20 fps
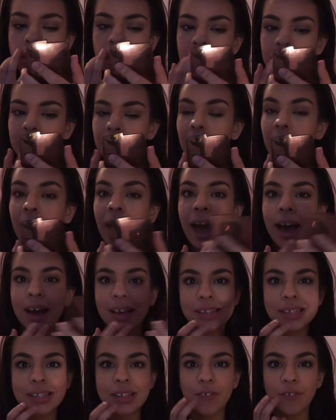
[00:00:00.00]
It
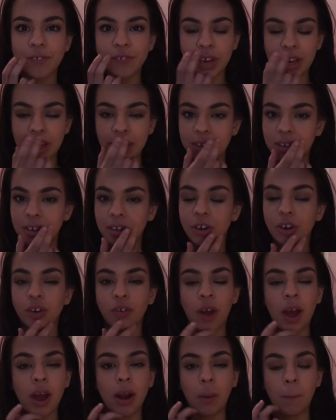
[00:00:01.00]
has faded
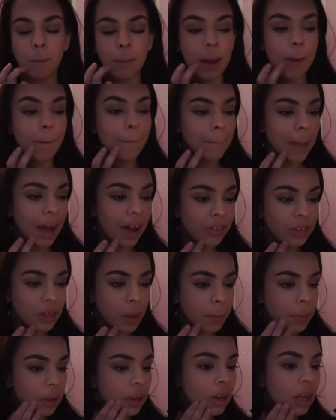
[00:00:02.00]
around my mouth a
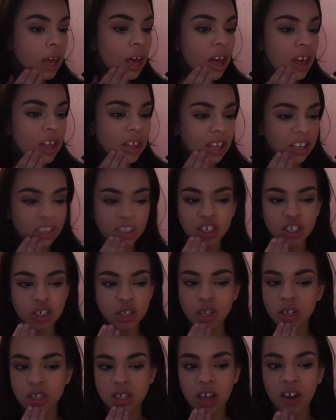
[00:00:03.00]
bit. That's just
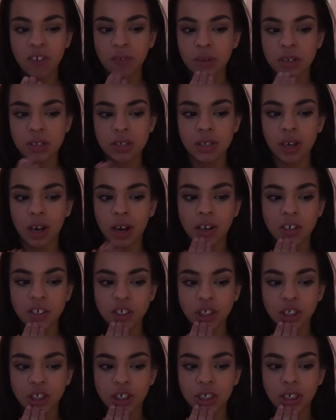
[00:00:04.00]
because I've been
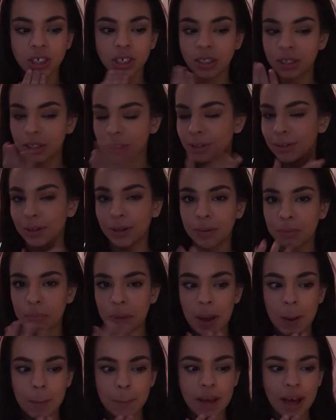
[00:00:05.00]
touching
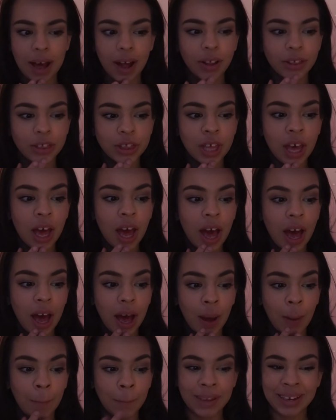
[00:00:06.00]
my mouth
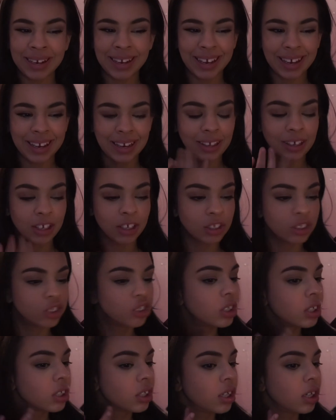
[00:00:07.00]
while I'm eating and
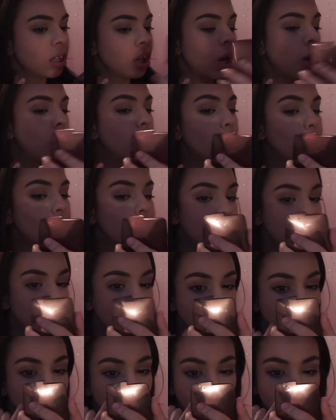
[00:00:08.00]
drinking and
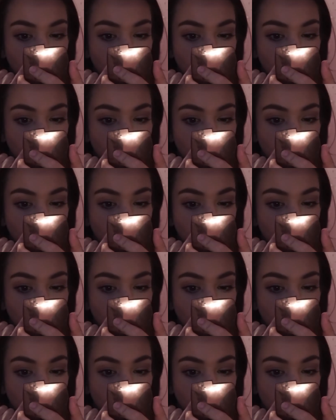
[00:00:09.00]
whatnot.